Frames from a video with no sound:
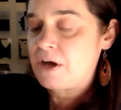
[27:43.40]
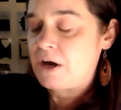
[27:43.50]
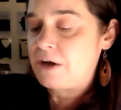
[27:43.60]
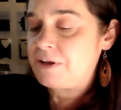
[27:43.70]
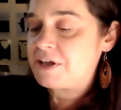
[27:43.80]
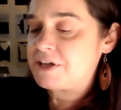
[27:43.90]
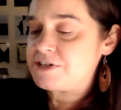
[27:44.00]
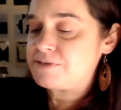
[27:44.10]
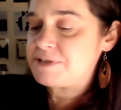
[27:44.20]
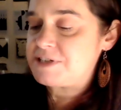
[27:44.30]
All he could
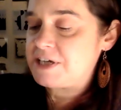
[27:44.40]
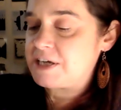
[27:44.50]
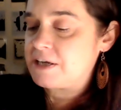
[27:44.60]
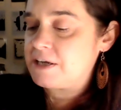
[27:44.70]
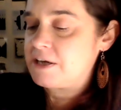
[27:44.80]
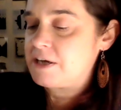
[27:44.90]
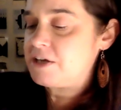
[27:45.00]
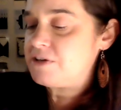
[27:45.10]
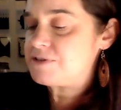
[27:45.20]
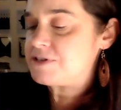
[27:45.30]
do was dig. He
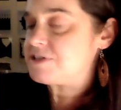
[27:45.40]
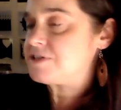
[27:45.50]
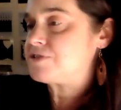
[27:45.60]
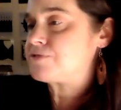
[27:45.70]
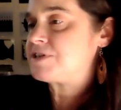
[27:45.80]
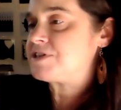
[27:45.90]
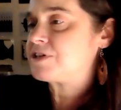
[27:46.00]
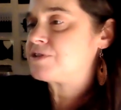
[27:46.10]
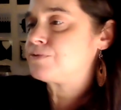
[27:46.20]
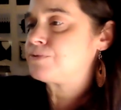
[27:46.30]
used his entrenching
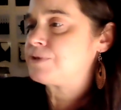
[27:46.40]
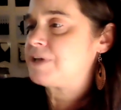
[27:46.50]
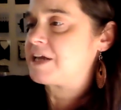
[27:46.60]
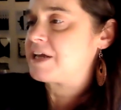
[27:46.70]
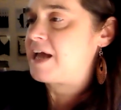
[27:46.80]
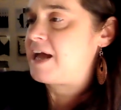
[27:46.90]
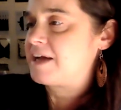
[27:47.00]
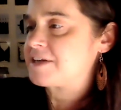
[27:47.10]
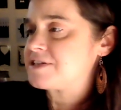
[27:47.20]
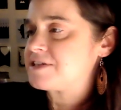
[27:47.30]
tool like an
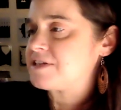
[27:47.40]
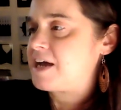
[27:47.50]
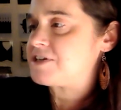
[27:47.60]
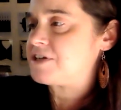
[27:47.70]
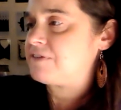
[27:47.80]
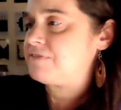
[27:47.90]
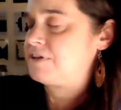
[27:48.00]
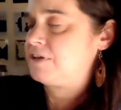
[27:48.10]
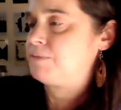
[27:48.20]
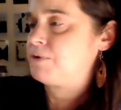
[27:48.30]
axe, slashing,
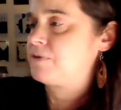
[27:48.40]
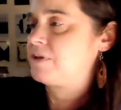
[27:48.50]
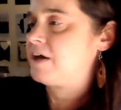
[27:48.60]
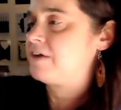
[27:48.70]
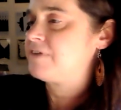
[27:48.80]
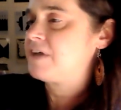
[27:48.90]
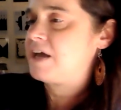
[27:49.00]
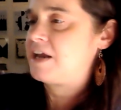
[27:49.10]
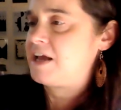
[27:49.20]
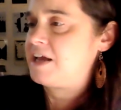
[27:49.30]
feeling both love
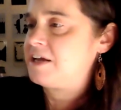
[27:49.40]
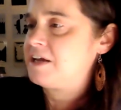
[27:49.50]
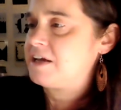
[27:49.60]
and hate.